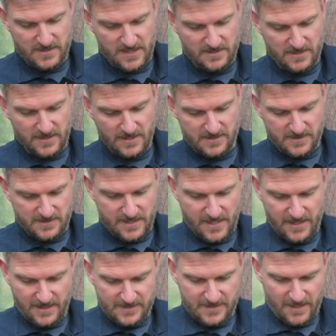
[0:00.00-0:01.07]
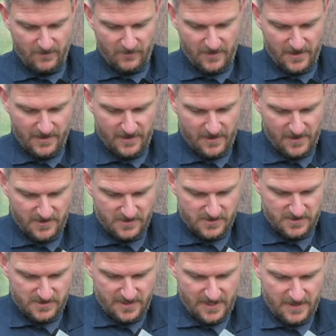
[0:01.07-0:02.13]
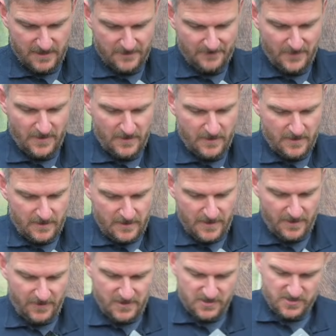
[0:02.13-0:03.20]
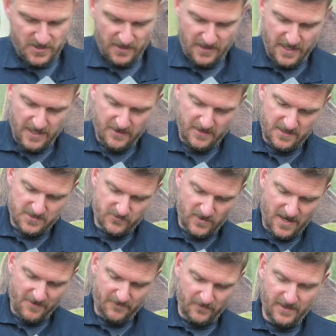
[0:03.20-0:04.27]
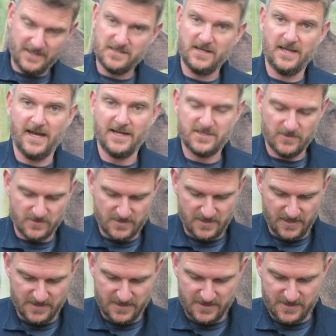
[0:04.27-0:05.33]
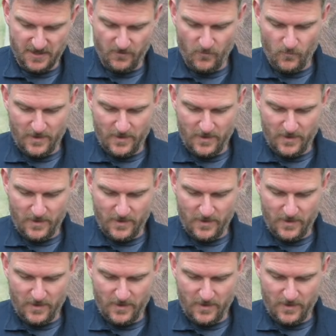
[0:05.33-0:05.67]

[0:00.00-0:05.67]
actually need to take it out like I just did. Now interestingly, this rifle isn't yet on CZ's own